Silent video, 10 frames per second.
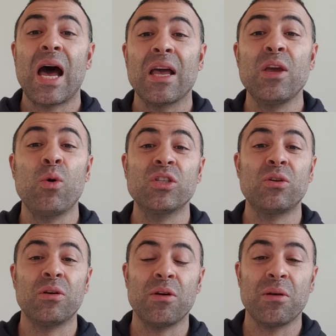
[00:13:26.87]
he was
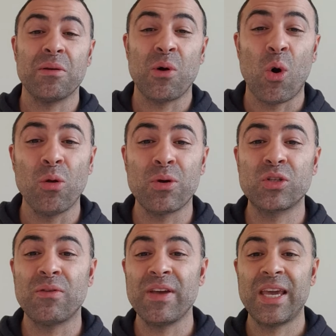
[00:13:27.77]
almost
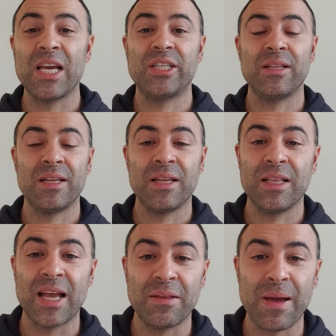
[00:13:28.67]
on vacation in
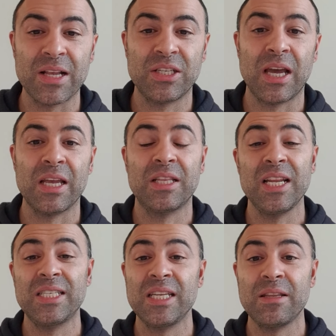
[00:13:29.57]
that match, at
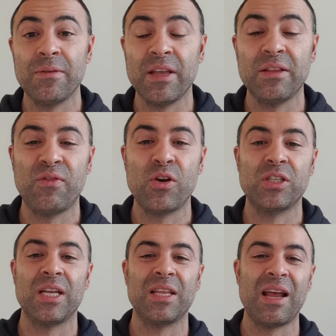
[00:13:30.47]
least in the first
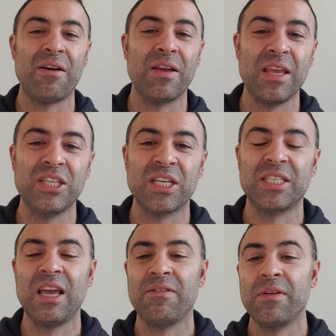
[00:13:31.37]
set. He just
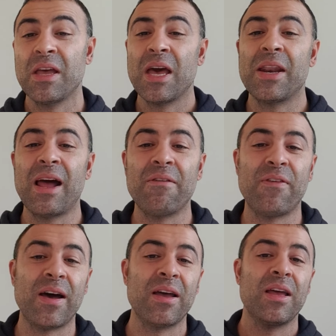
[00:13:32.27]
gave
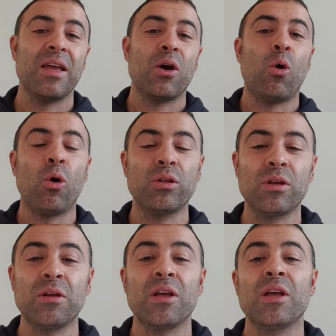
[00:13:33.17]
Rafa all
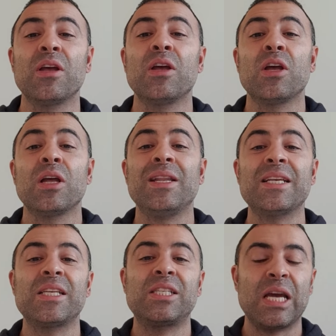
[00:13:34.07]
the
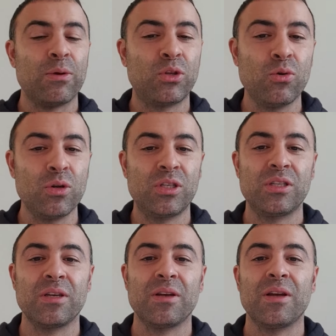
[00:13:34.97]
necessary tools.